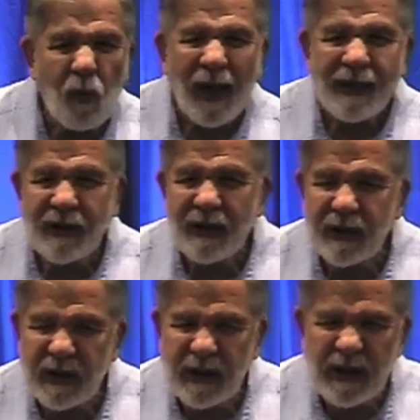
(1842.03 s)
watch
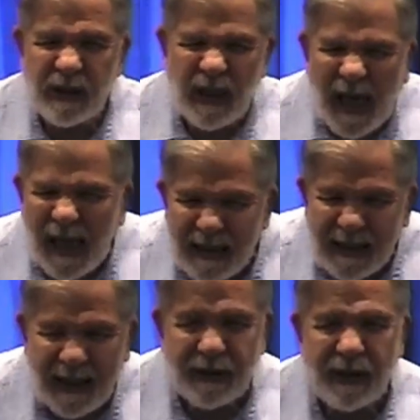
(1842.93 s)
this
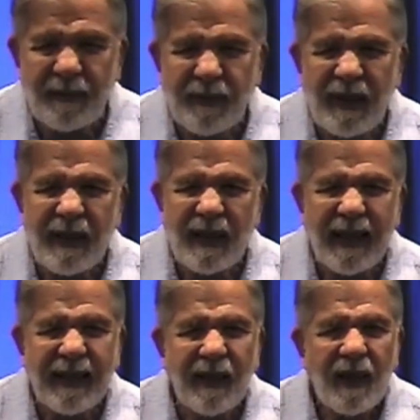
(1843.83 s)
contest, and I'm thinking,
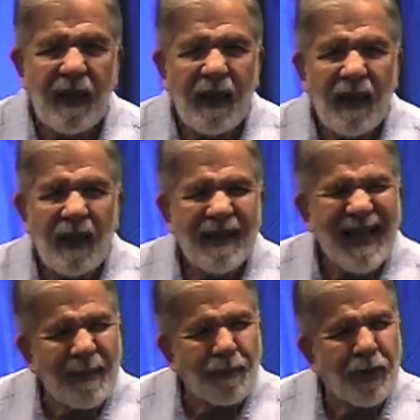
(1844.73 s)
like,
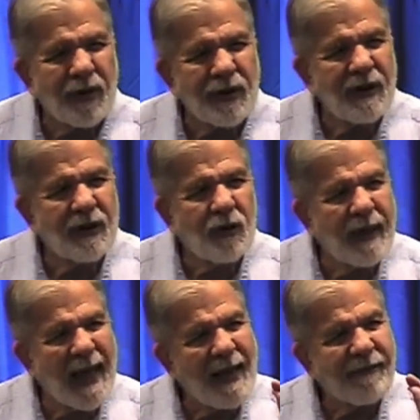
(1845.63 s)
that person's
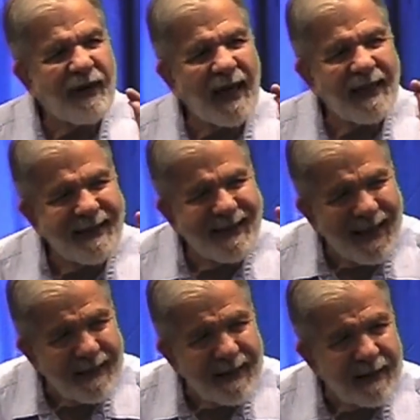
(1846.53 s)
going to have an
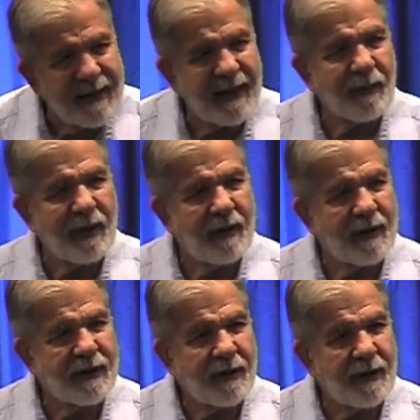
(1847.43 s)
identity
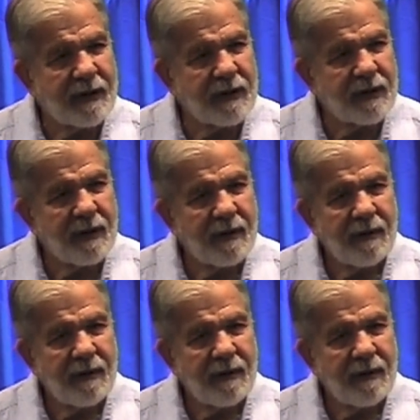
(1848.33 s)
because of this.